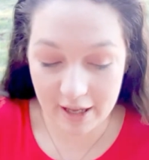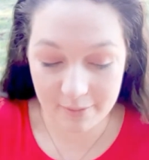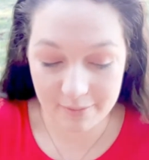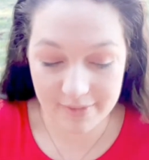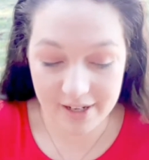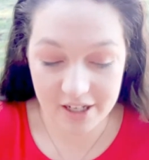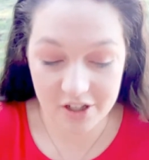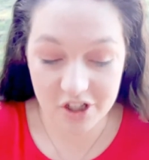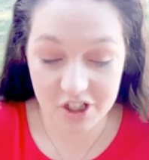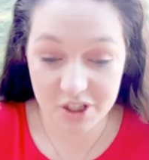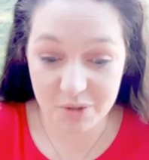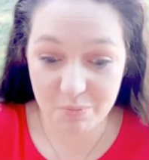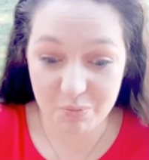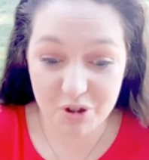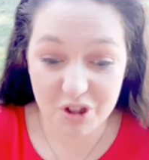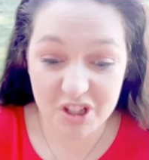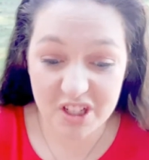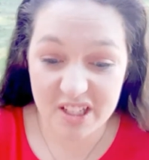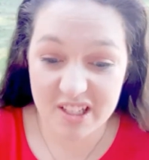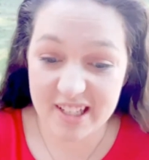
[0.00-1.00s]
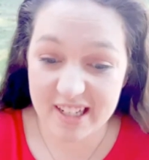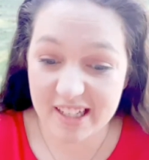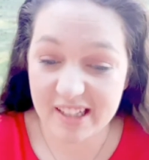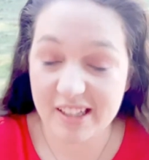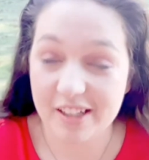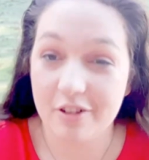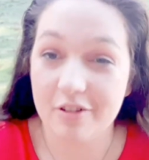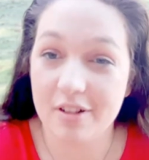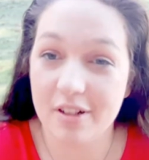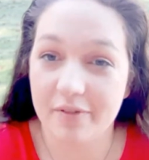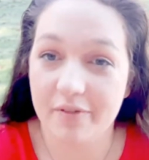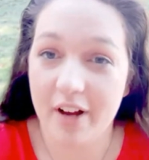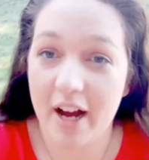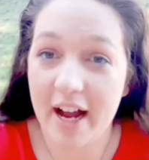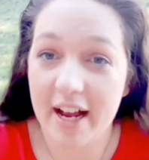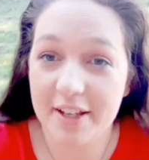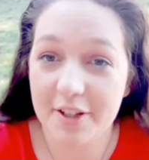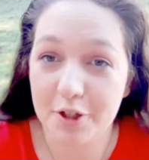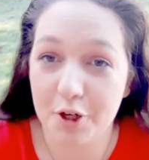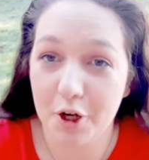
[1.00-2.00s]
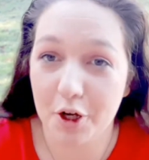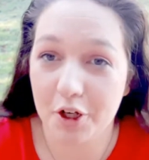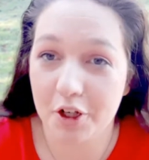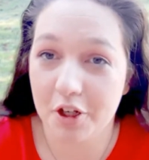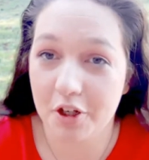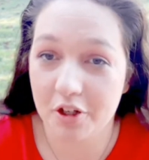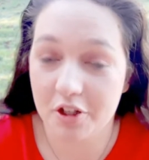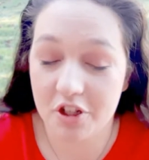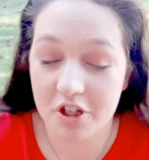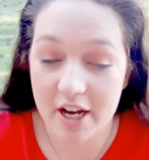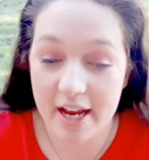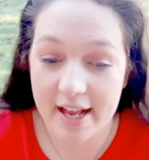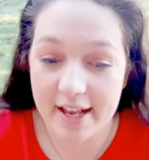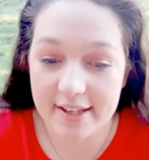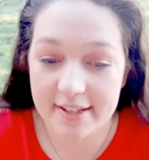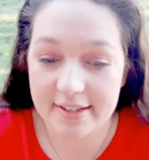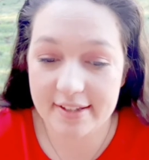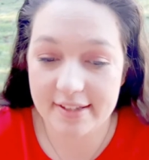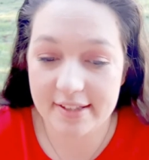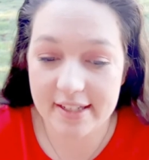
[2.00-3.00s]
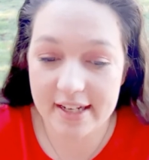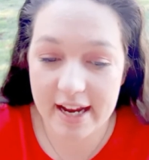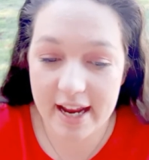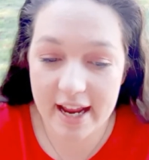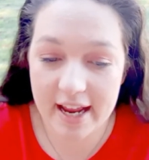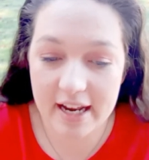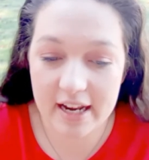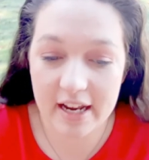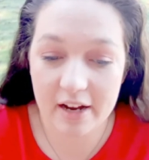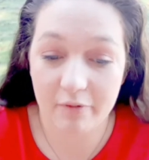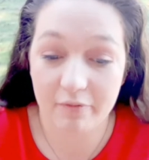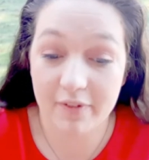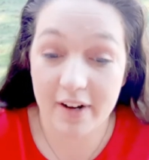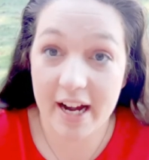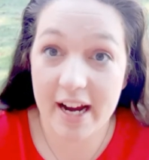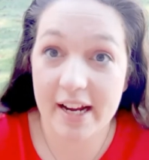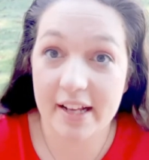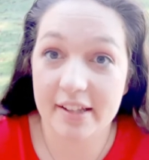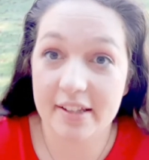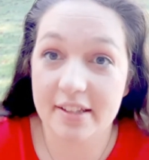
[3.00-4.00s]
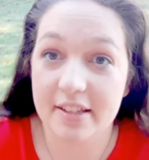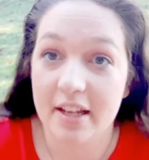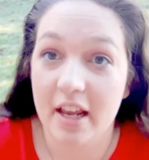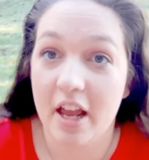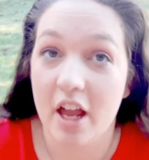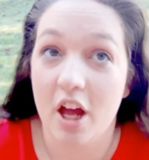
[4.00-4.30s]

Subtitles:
They just put this like little device on your chest, and it reads